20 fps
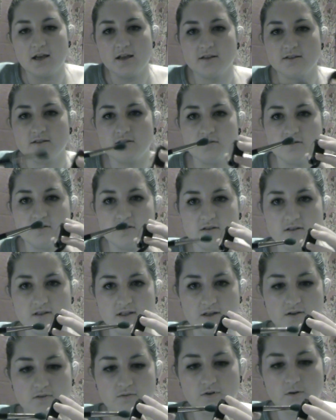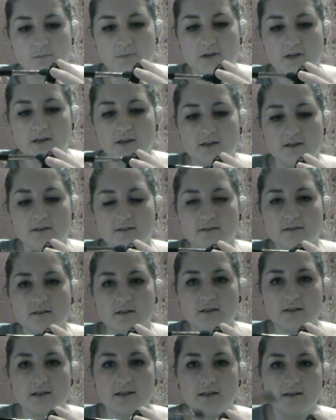So you just like rub it in it,
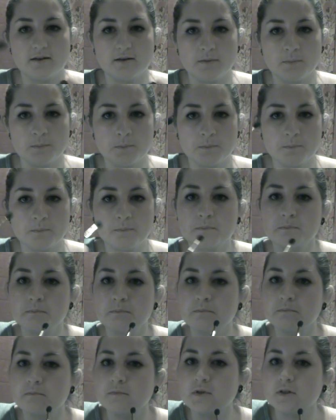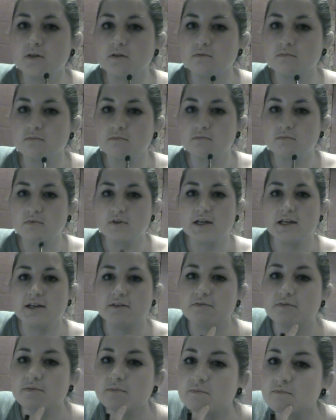and then, you know, I
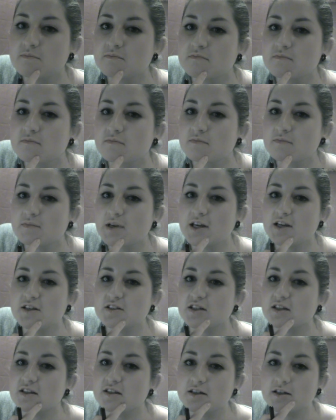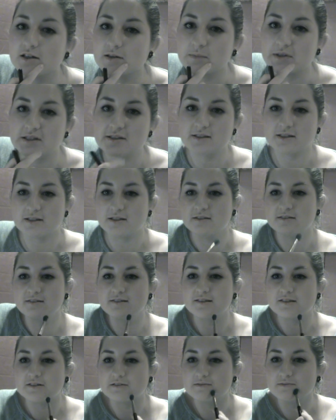have Asia here on my skin,
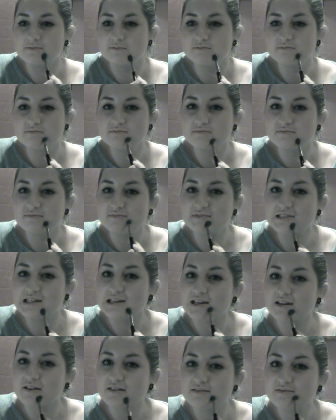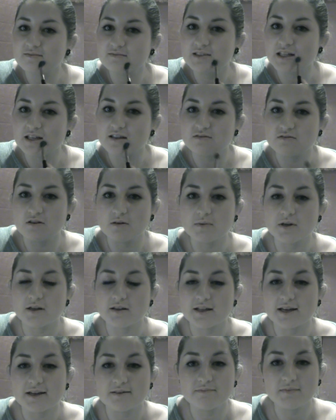so yeah, I tend to rub it on
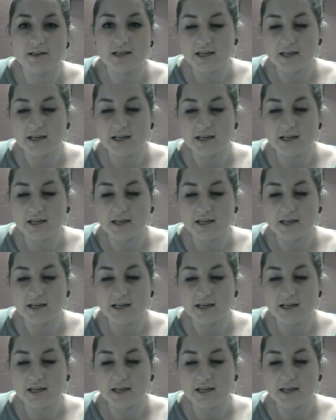that.